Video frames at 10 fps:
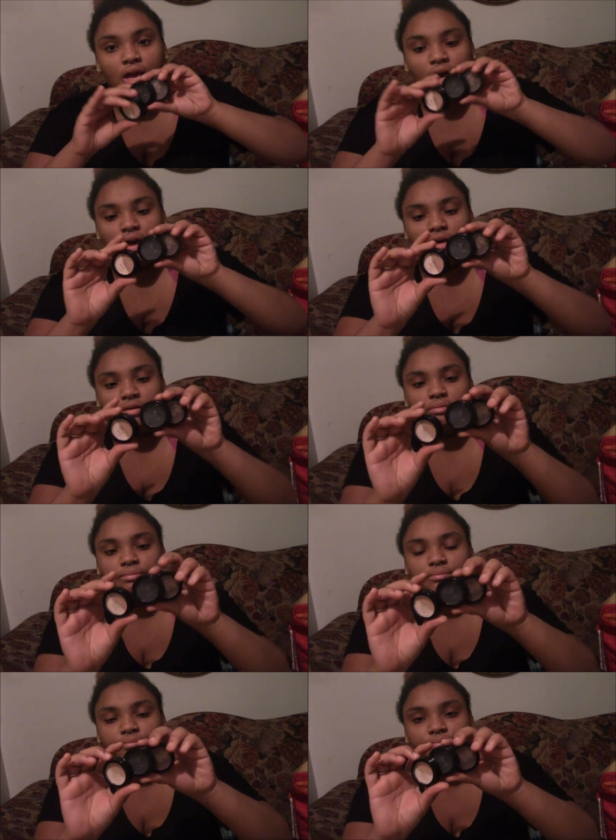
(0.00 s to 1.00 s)
Um,
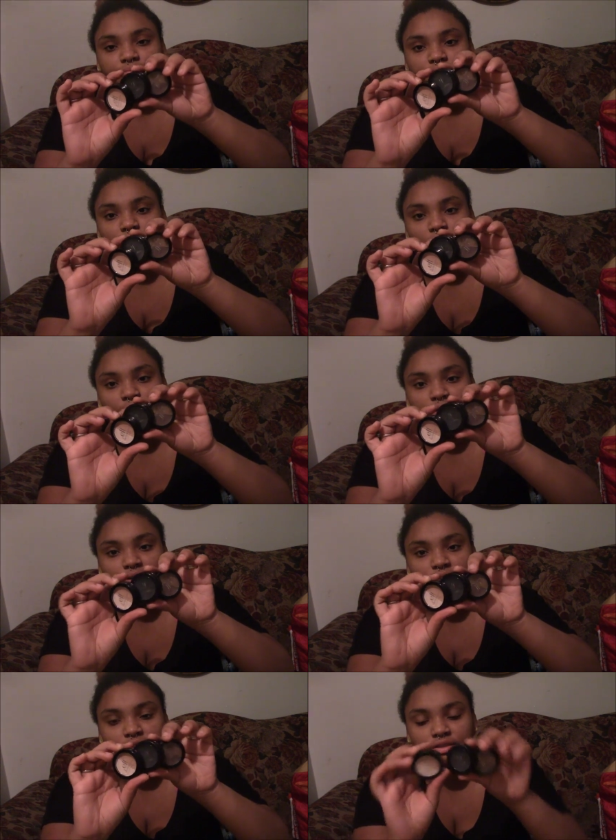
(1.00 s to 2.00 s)
but
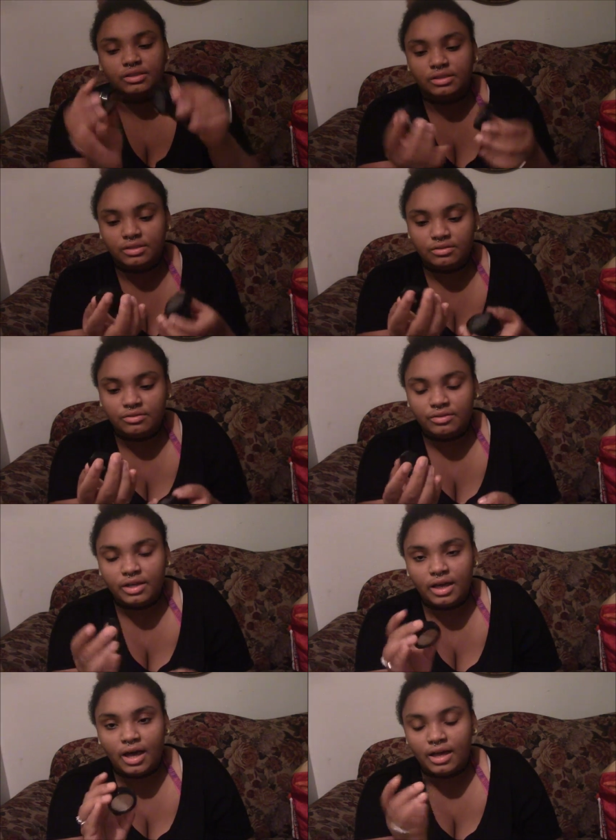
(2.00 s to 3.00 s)
they're the three
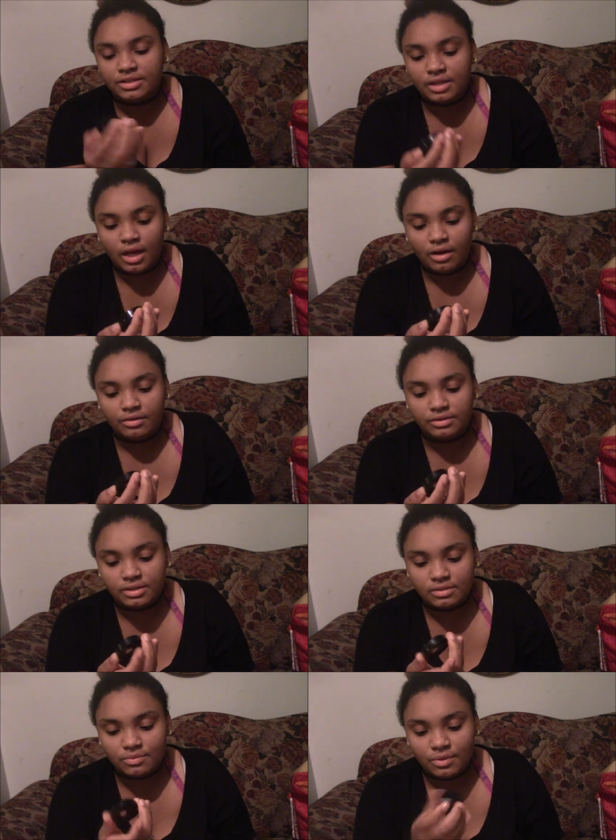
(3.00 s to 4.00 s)
eyeshadows.
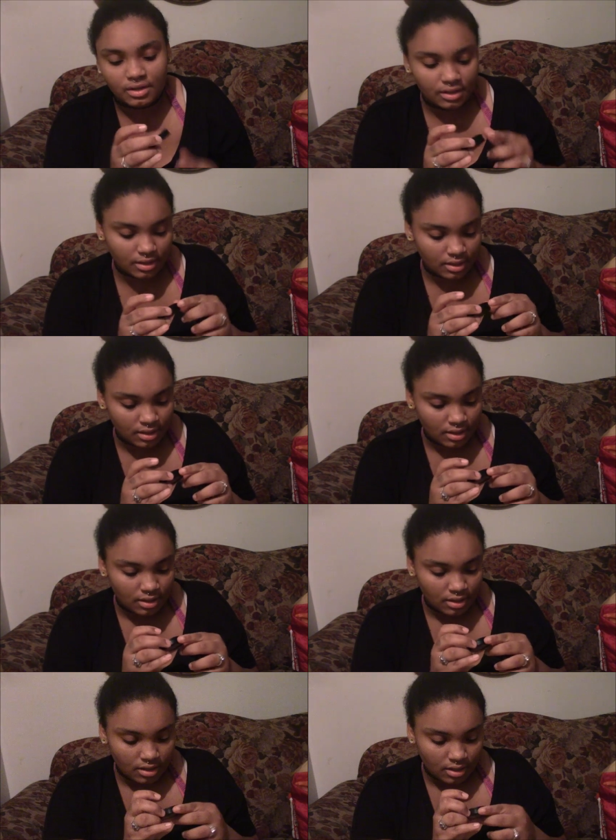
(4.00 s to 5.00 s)
This one
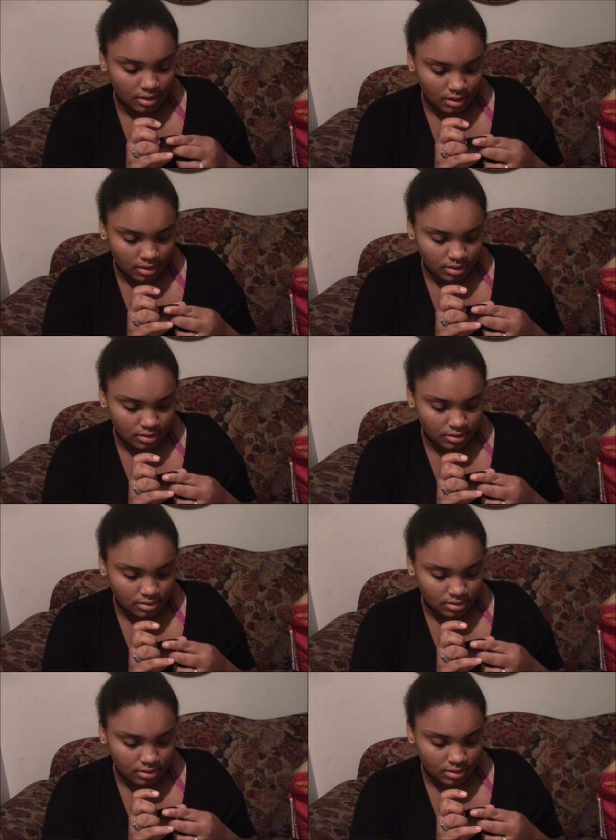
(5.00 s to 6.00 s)

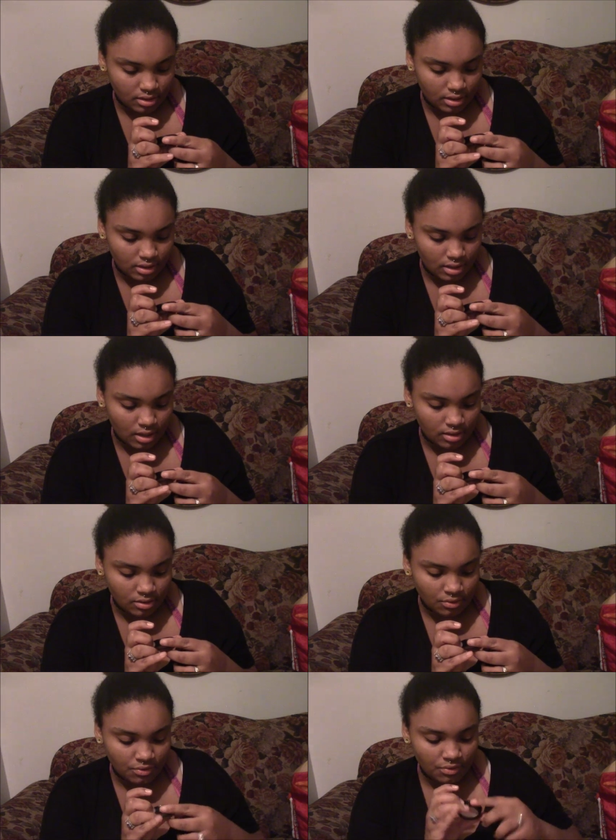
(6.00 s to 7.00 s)
is a
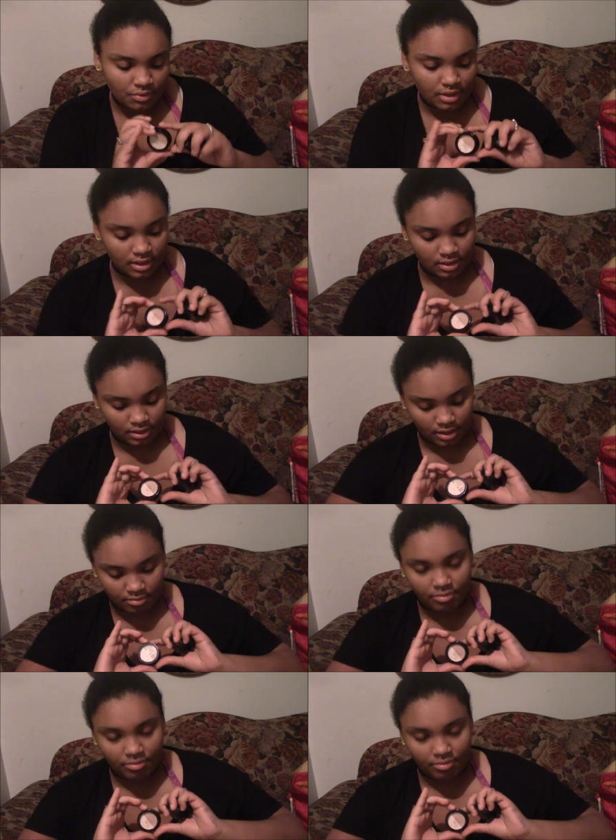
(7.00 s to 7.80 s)
nude in a light